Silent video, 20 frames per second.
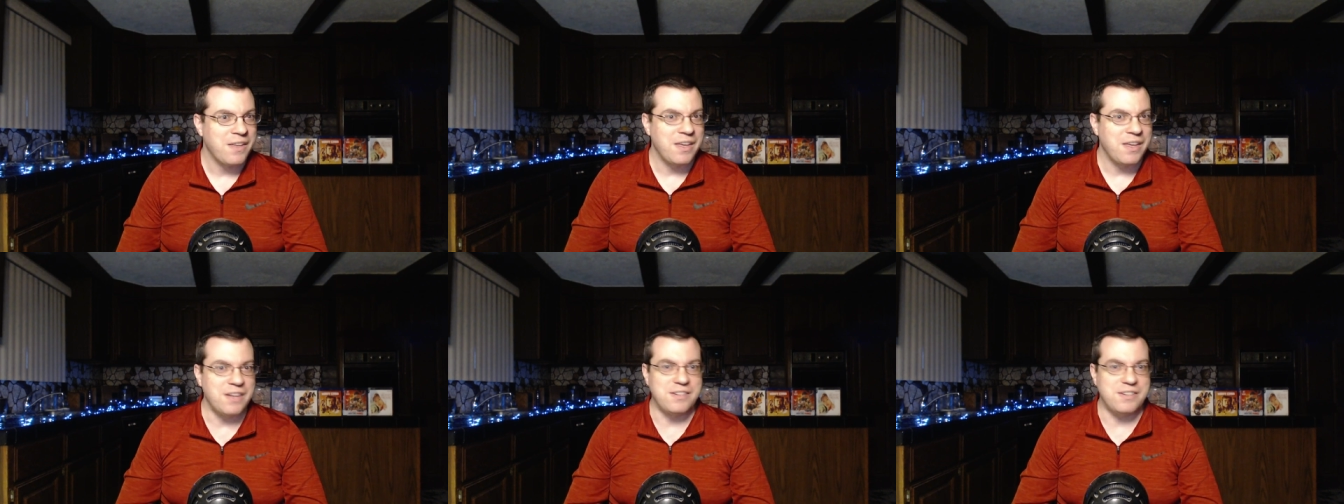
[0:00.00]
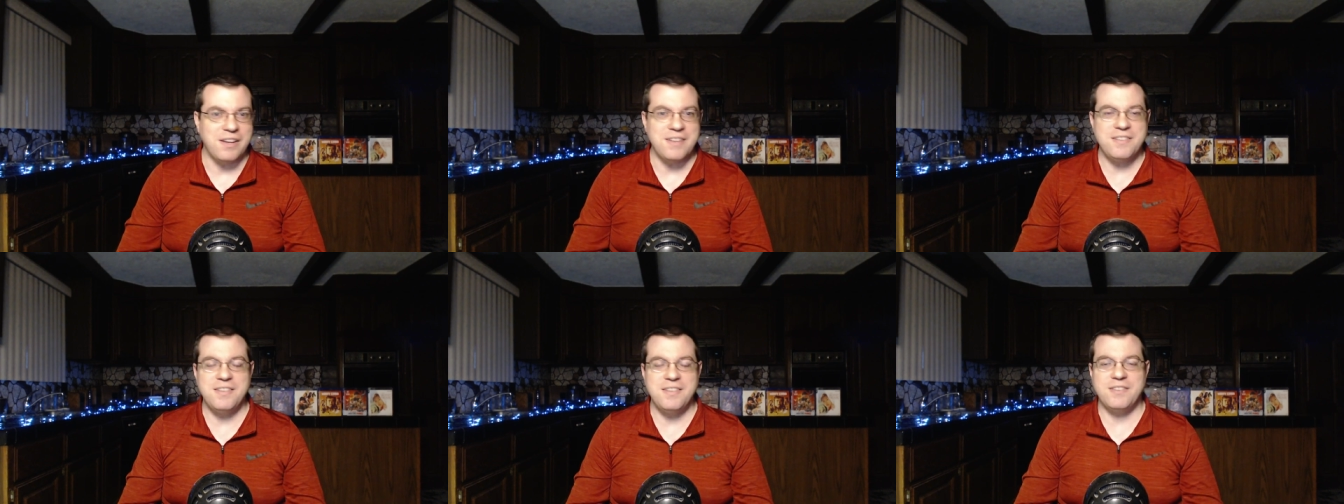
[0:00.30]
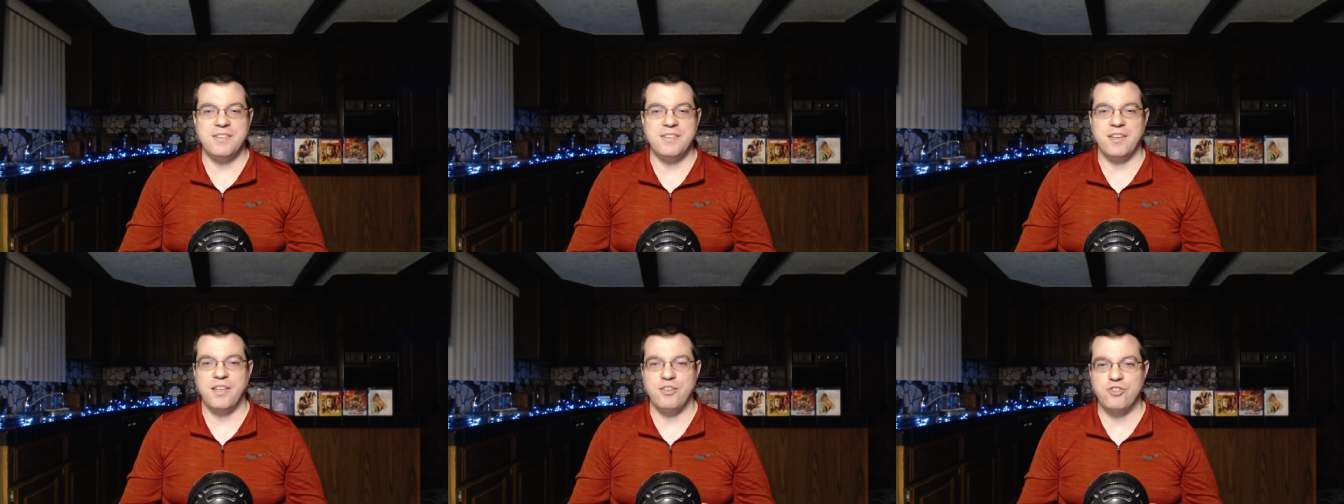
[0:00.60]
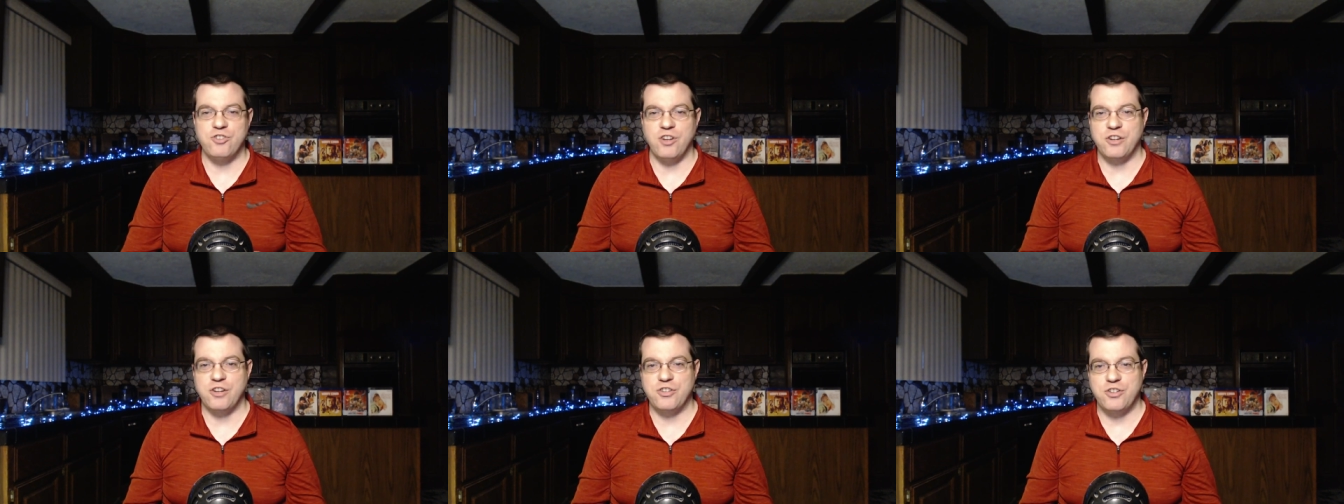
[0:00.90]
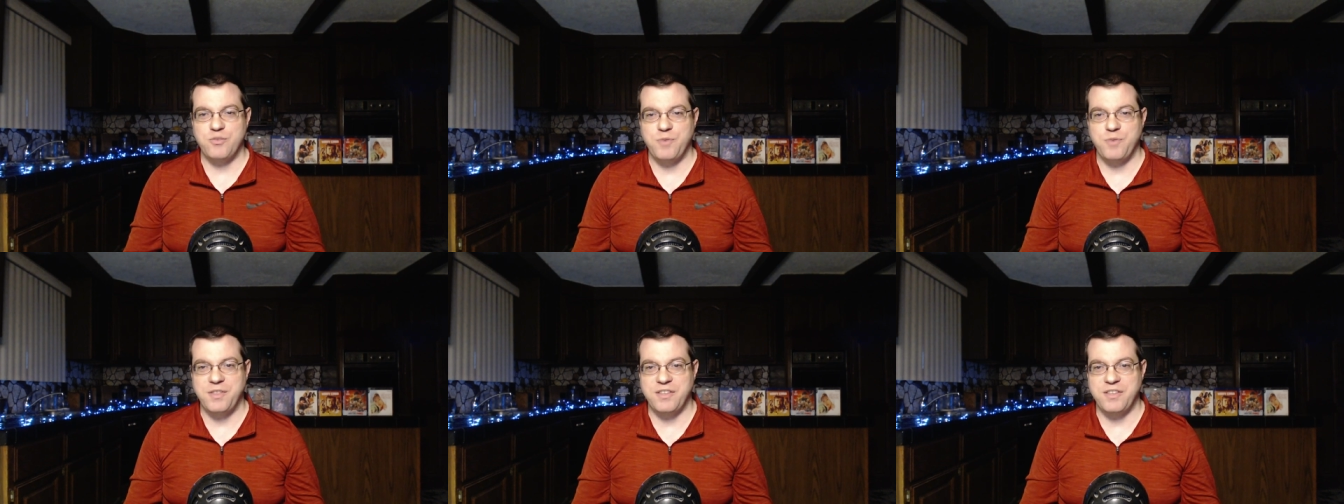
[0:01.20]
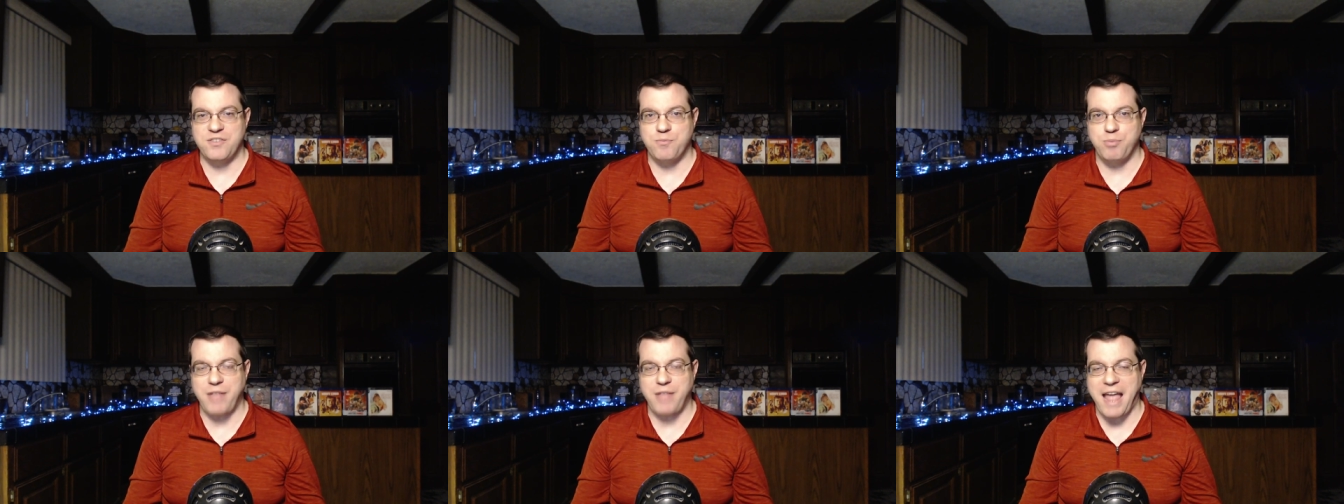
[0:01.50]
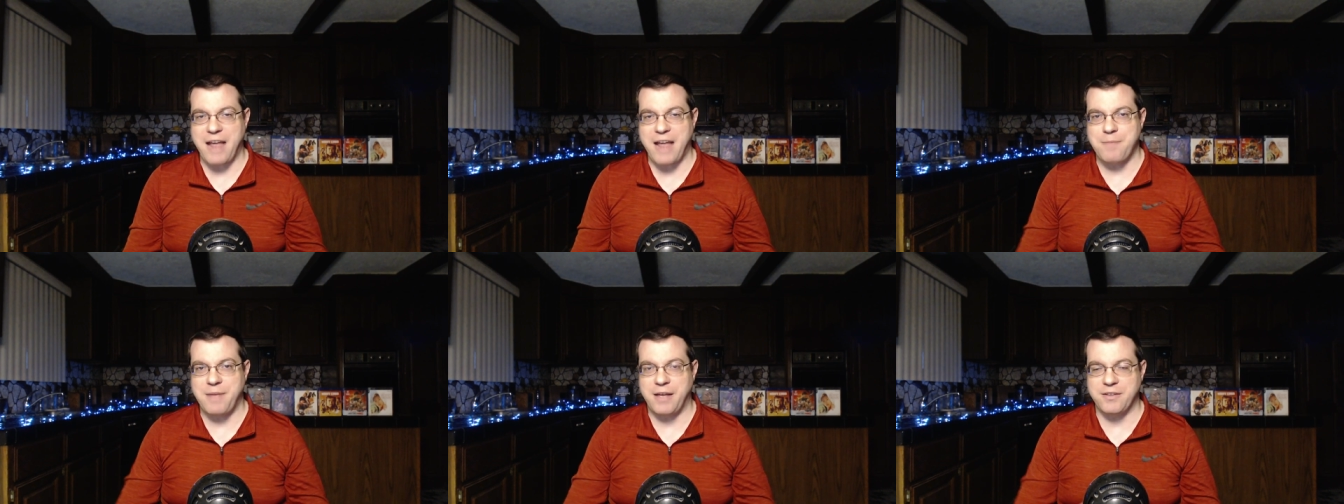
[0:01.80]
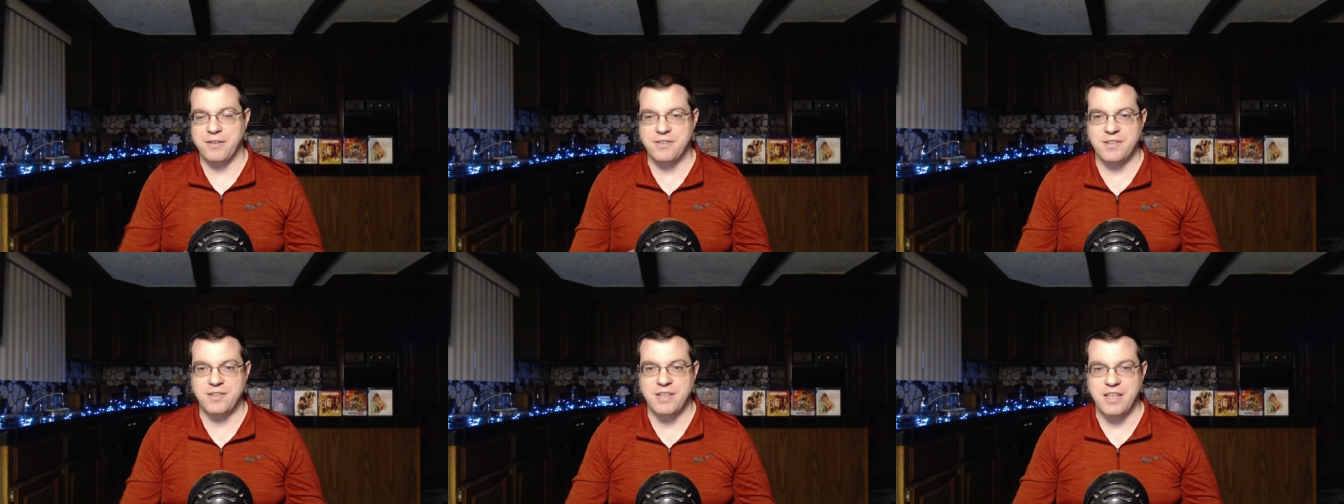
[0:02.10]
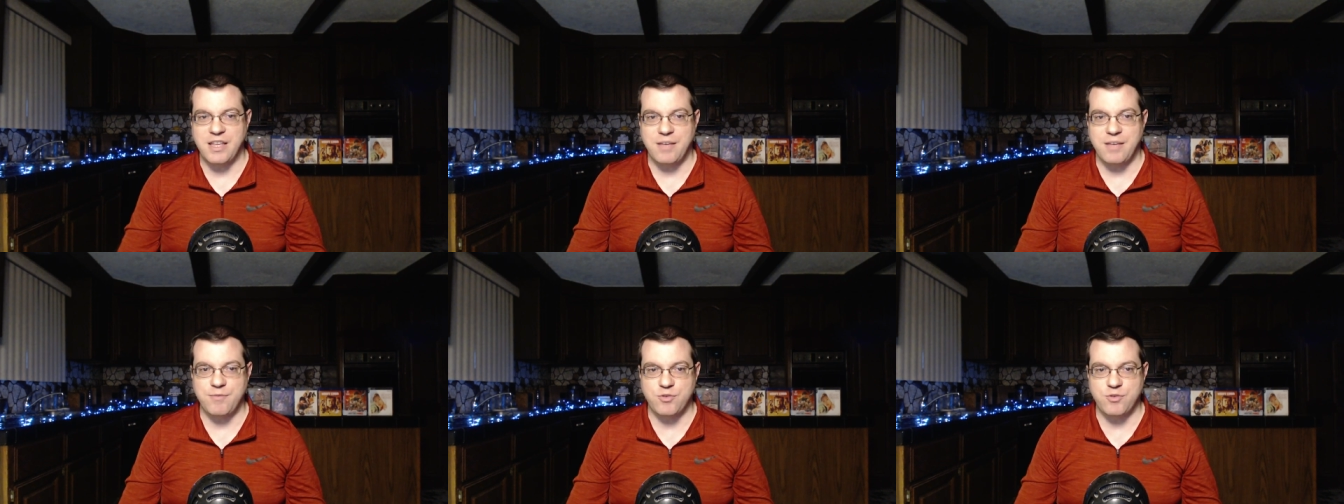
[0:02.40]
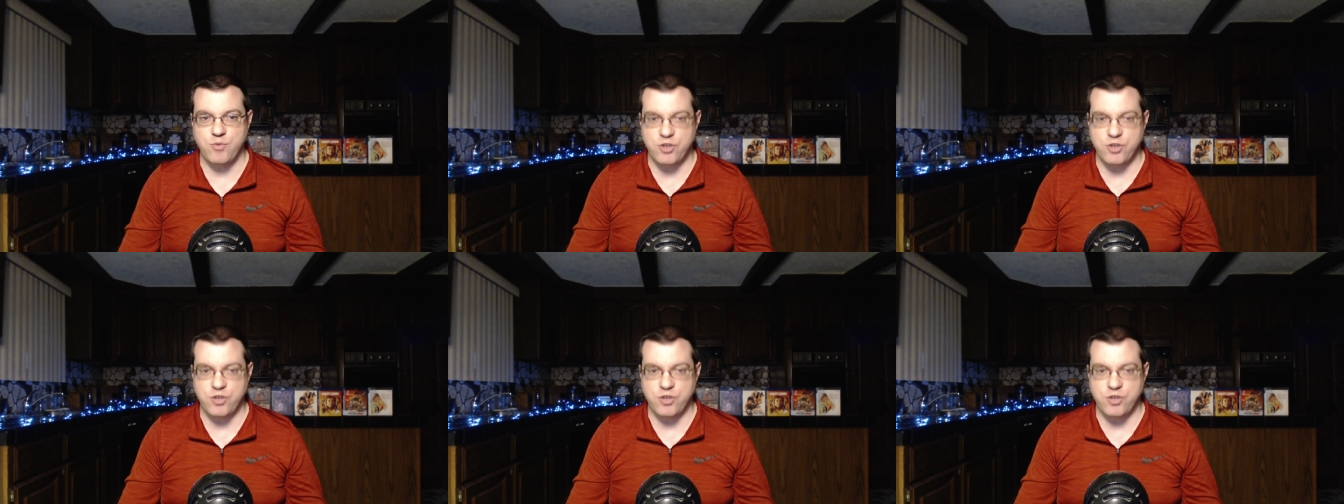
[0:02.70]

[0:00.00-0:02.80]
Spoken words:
He does this in conjunction with his blackmail schemes,